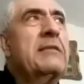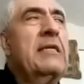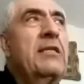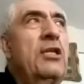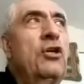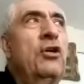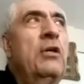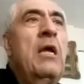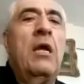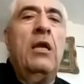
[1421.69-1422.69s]
said to you,
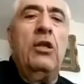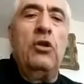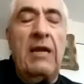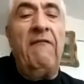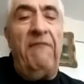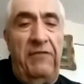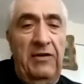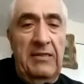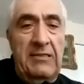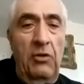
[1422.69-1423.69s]
you come
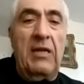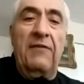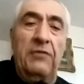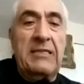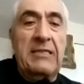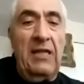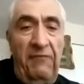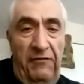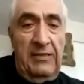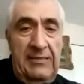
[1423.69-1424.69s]
first, look after
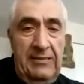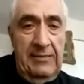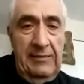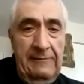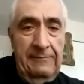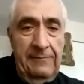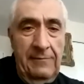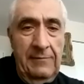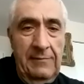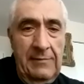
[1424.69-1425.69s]
yourself first.
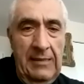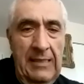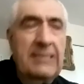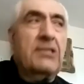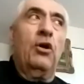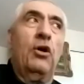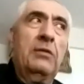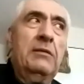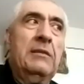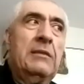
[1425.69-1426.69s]
So,